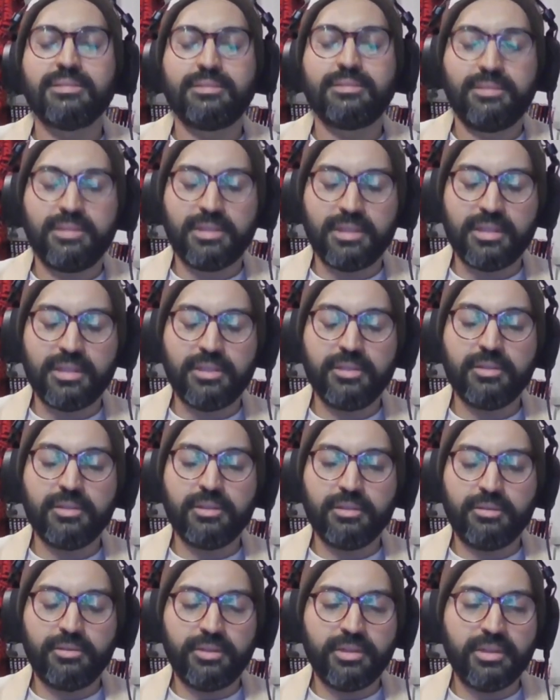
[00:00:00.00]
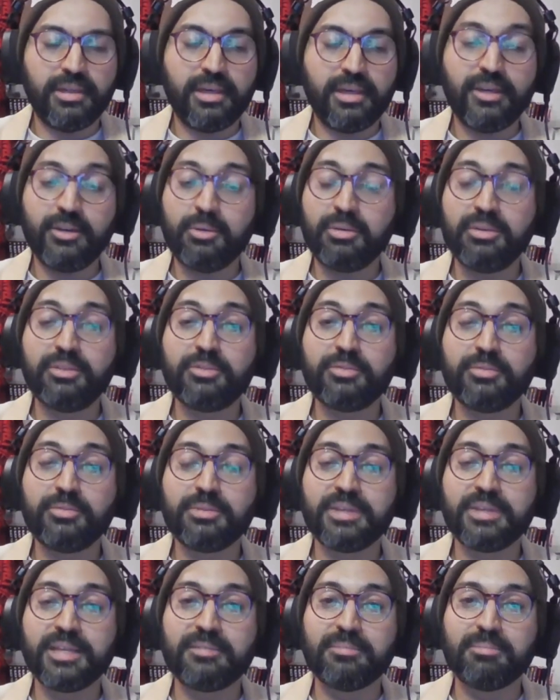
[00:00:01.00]
There you go. Yeah, I always
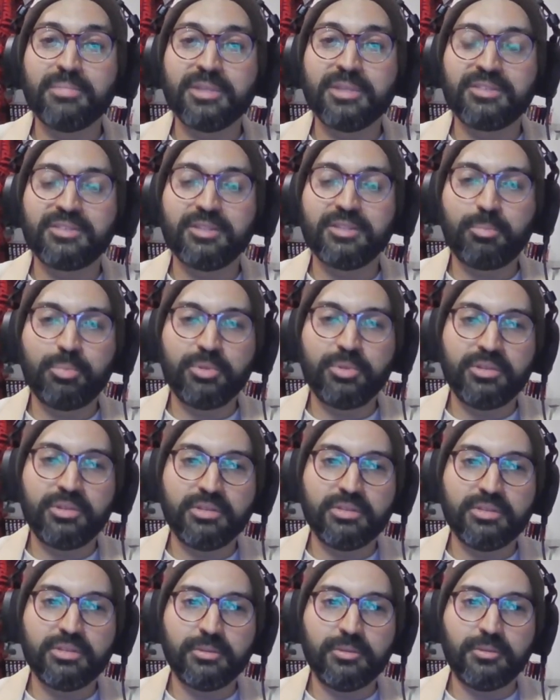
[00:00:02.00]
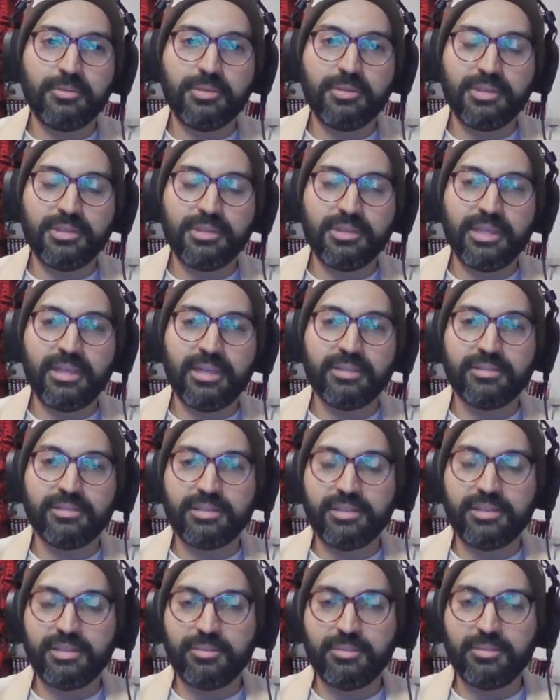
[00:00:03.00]
get mixed up with the two. Yeah, Alan
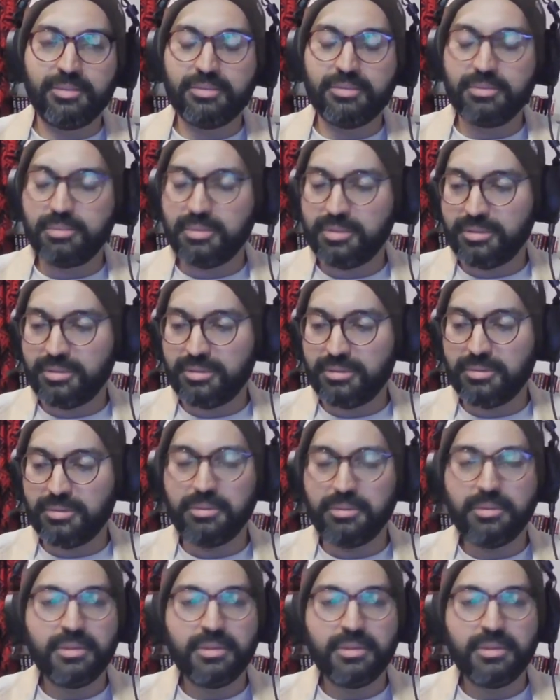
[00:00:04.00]
Lee was the one who